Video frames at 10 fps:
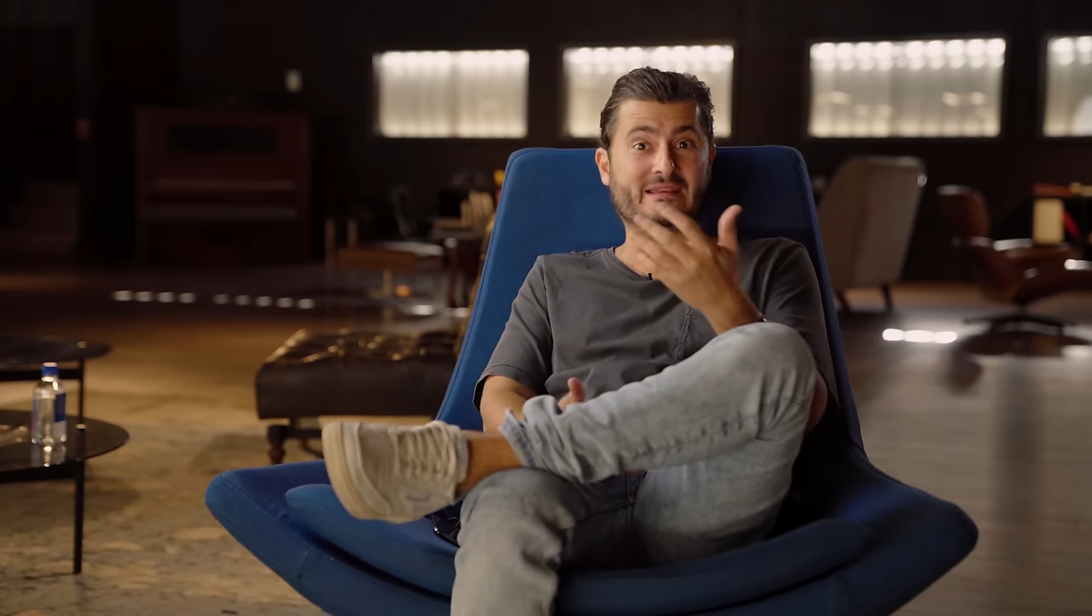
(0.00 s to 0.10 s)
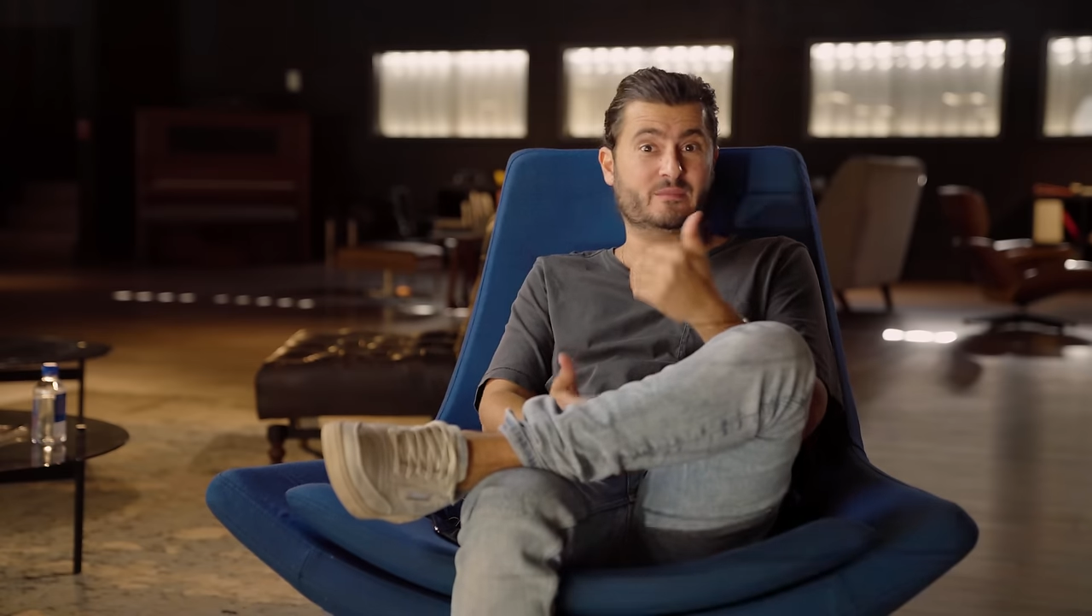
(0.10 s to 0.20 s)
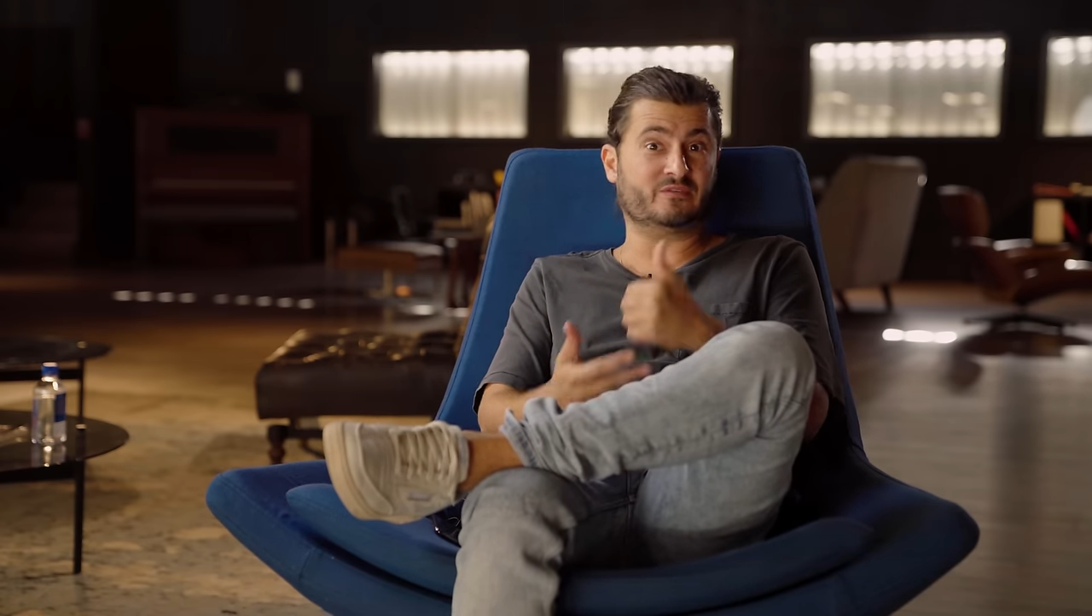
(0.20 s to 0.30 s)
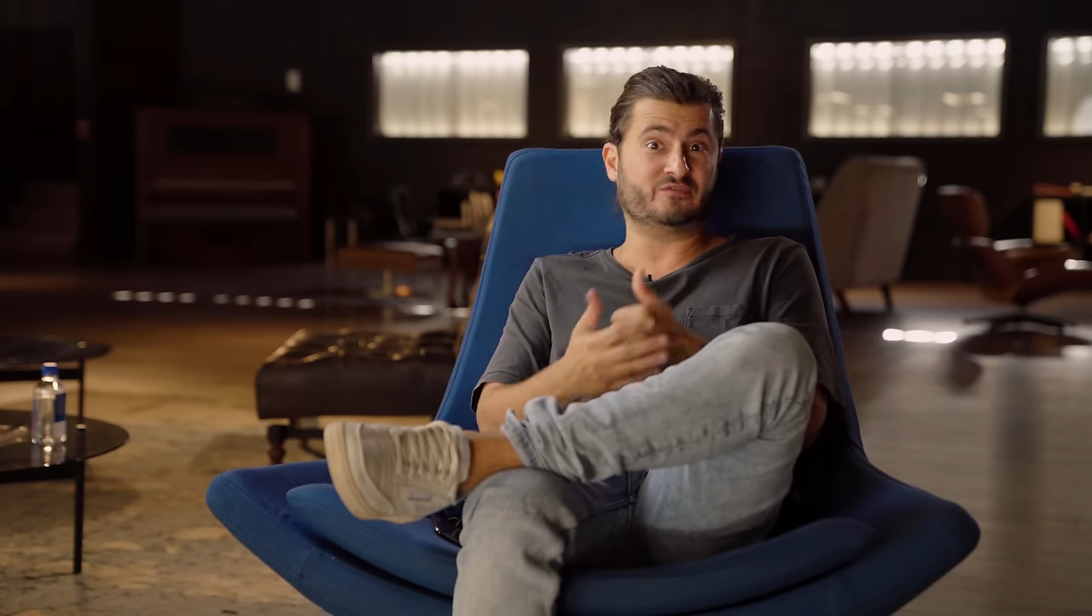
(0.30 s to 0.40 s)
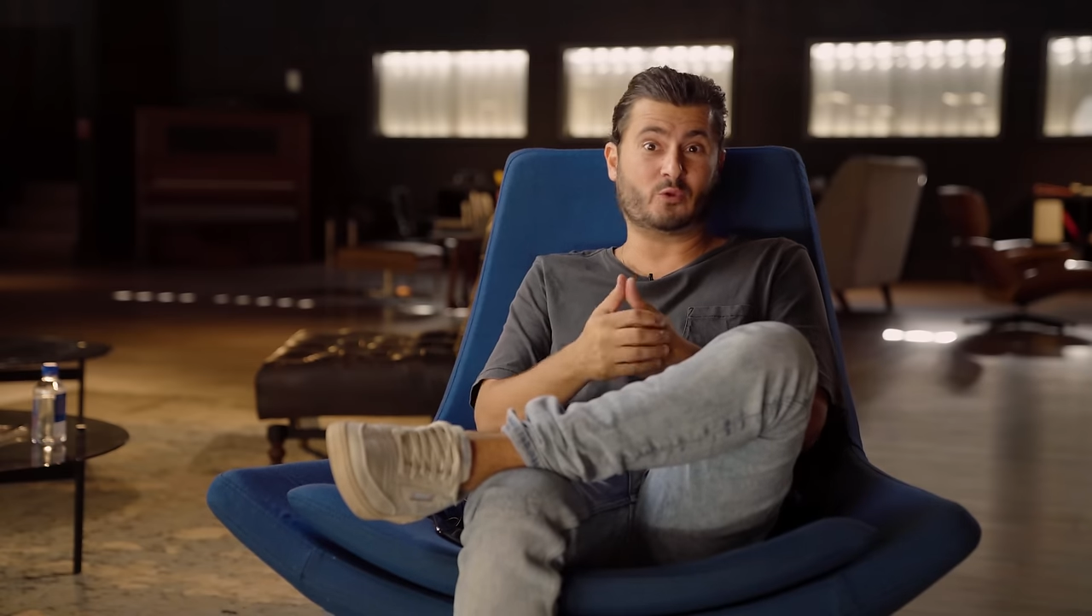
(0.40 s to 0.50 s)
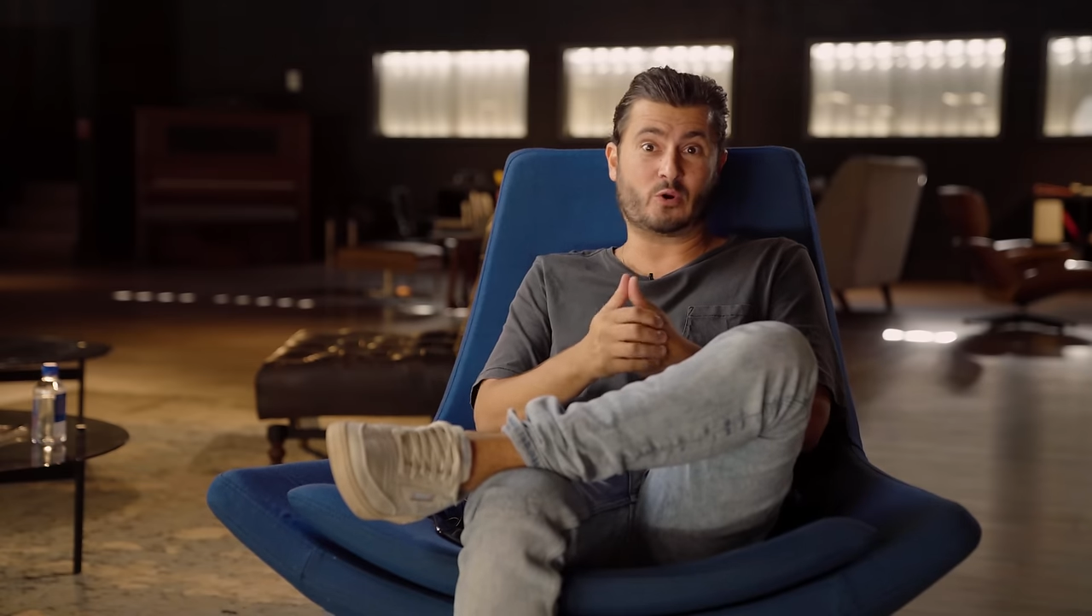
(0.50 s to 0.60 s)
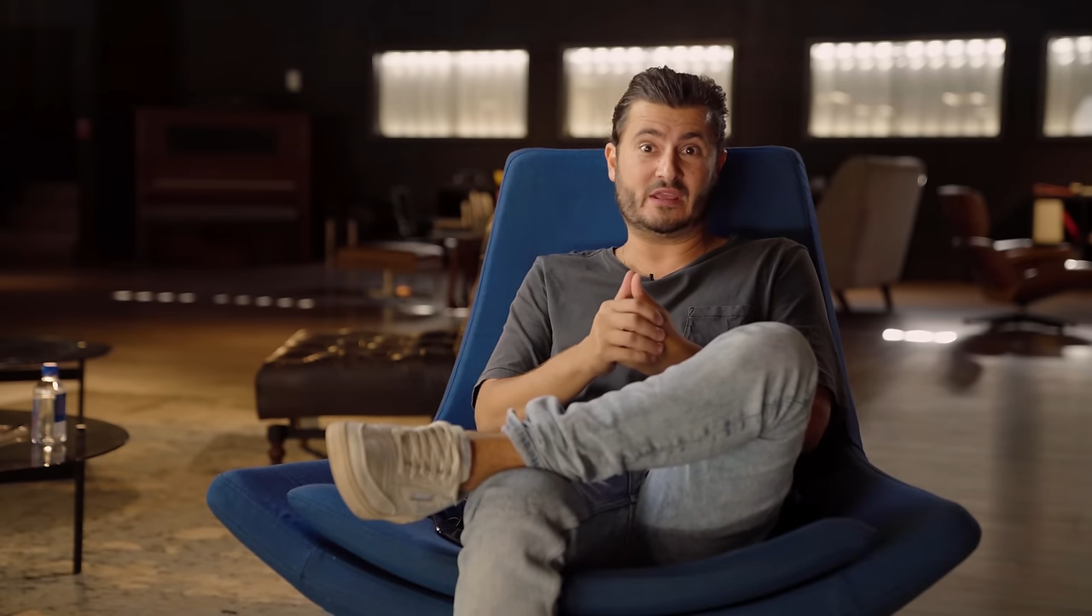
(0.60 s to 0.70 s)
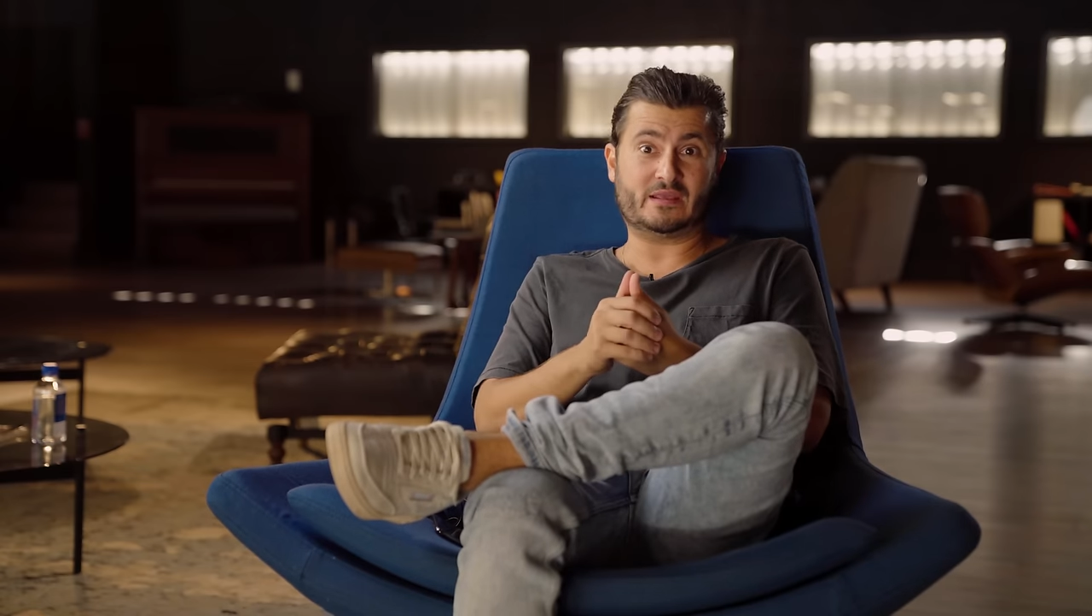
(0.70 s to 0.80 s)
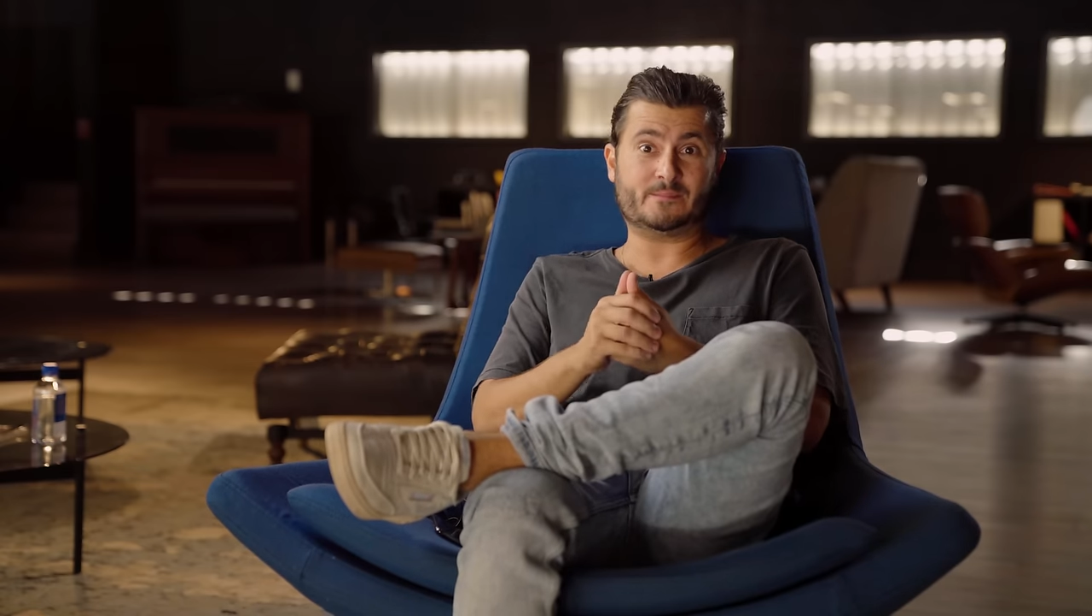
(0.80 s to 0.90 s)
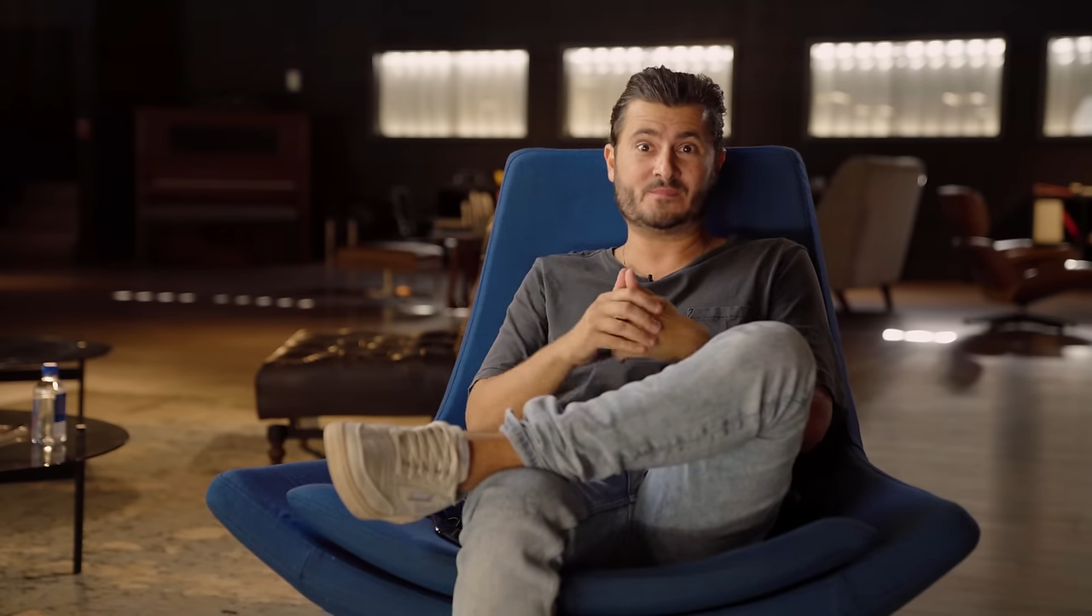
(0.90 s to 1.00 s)
name of
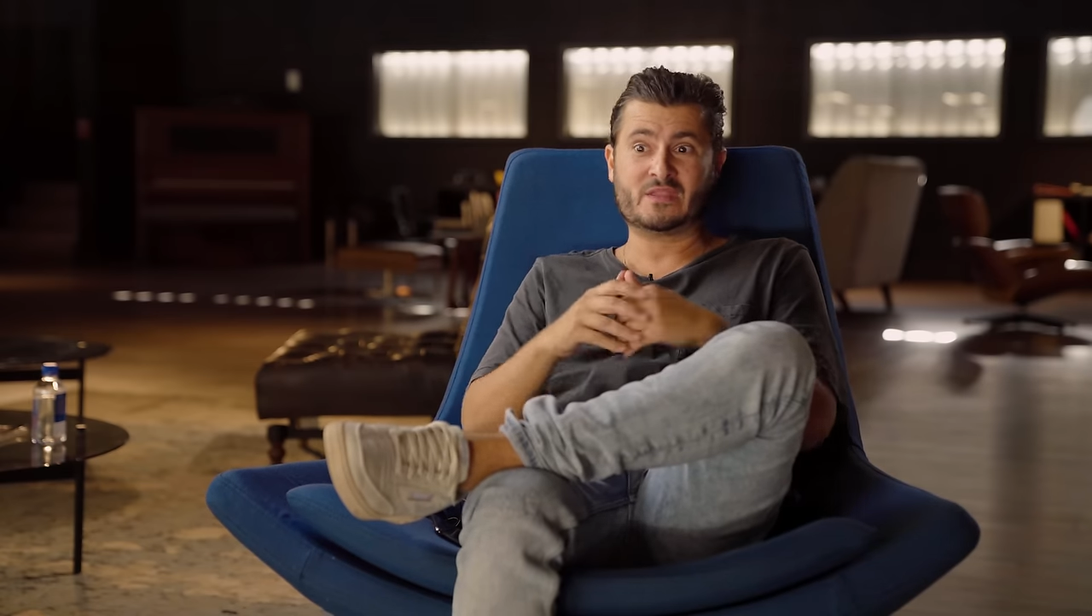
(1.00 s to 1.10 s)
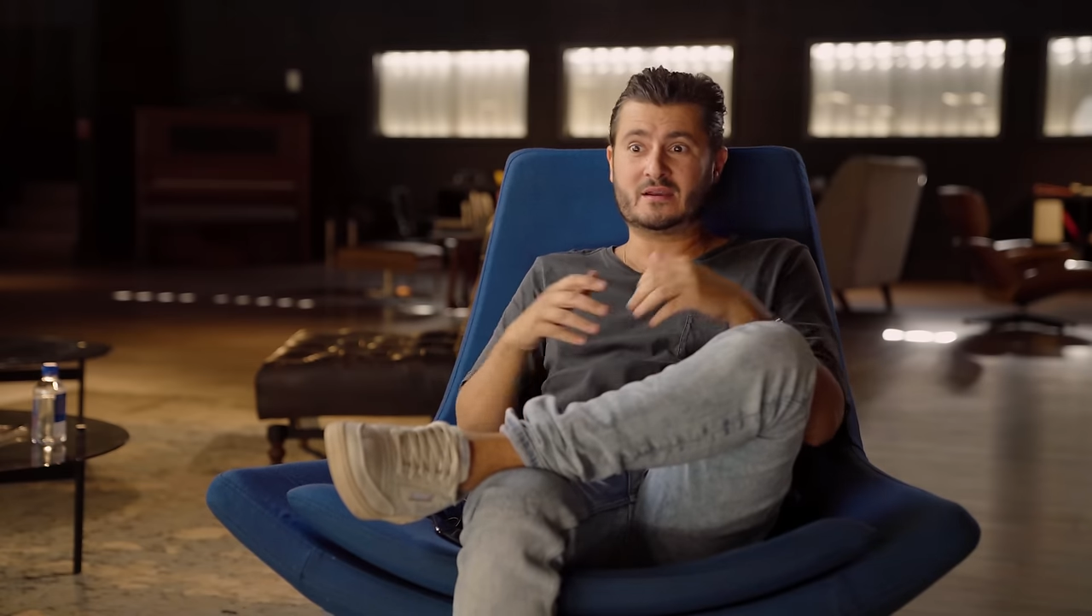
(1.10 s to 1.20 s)
Florian,